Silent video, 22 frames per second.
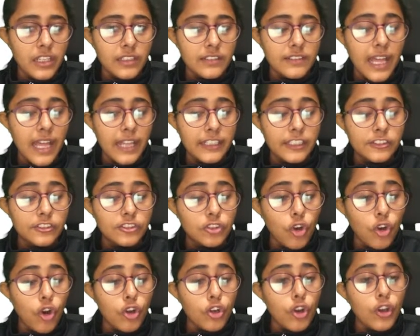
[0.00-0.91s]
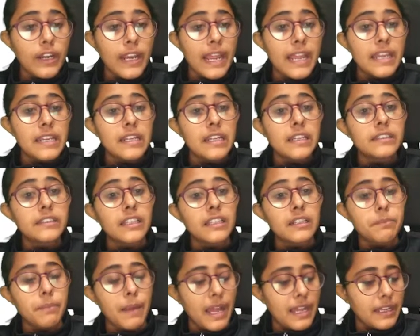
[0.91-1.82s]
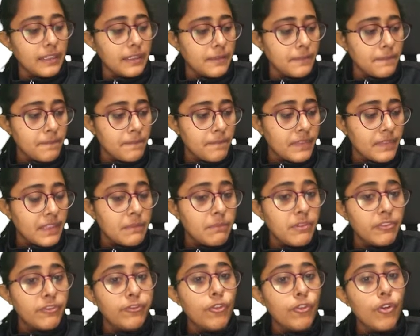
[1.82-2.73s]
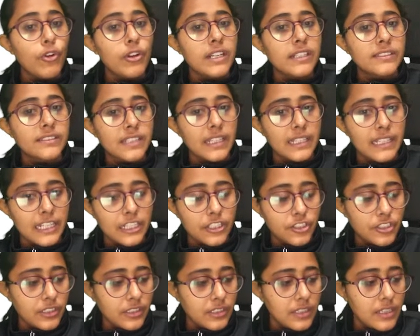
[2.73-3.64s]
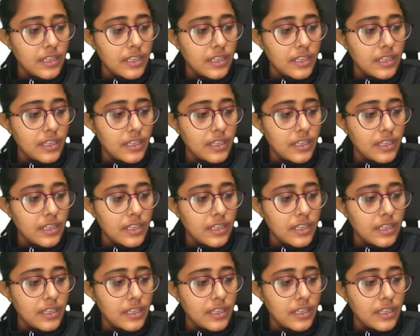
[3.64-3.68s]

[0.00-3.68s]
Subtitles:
that is drawn on another bank before its collection.